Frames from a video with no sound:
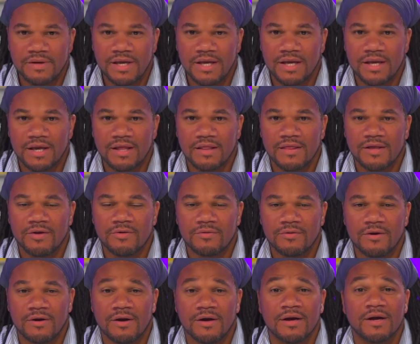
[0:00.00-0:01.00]
being they're
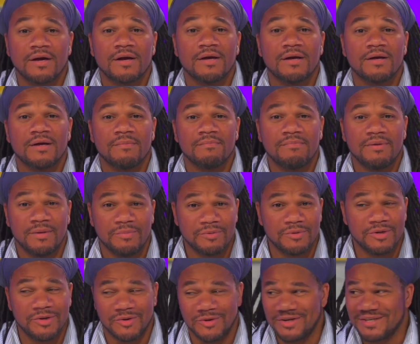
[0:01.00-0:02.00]
wrong.
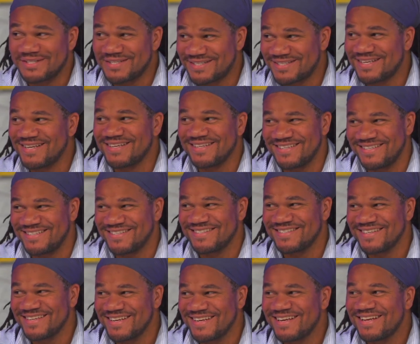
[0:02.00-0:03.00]
People noticed.
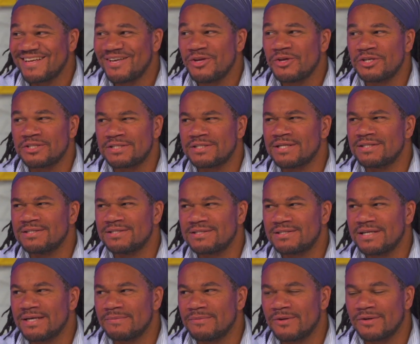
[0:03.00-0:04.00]
You think so? You just didn't
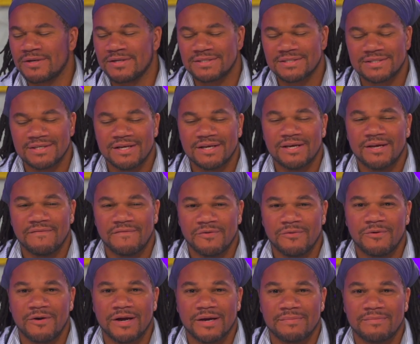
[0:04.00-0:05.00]
see him notice. If you're
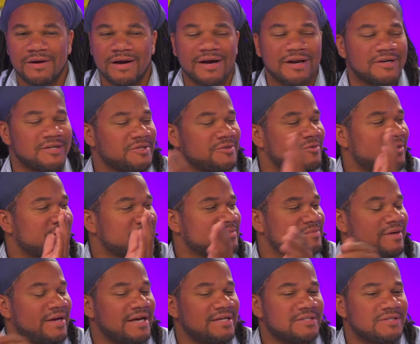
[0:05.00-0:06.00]
walking behind her, she walks
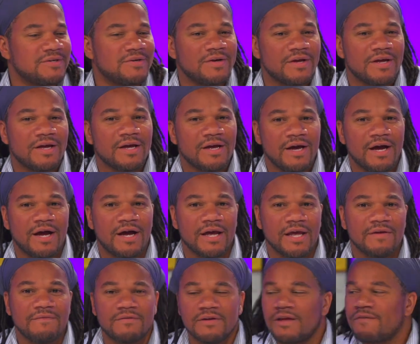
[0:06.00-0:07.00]
past you.
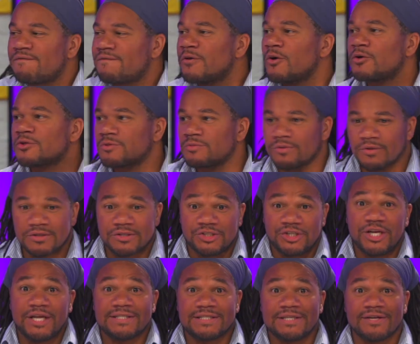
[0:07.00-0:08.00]
If those were
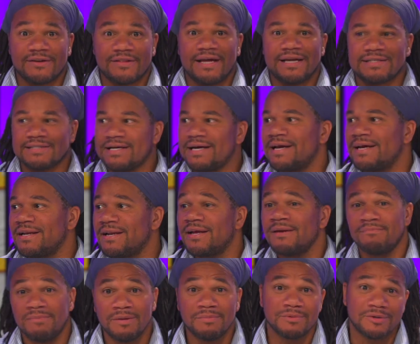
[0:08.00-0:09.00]
jeans that are that tight,
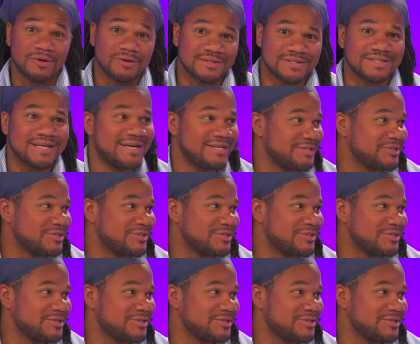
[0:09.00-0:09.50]
people notice that